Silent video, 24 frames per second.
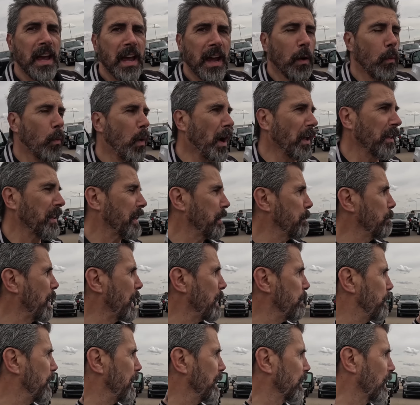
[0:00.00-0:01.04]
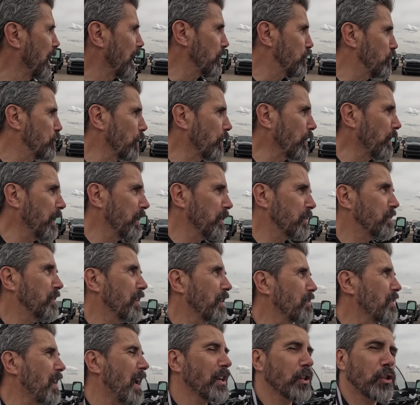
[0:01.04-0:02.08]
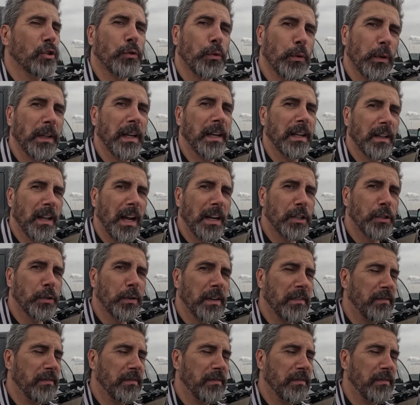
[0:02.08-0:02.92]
And while they might be luxurious, they're not truly a luxury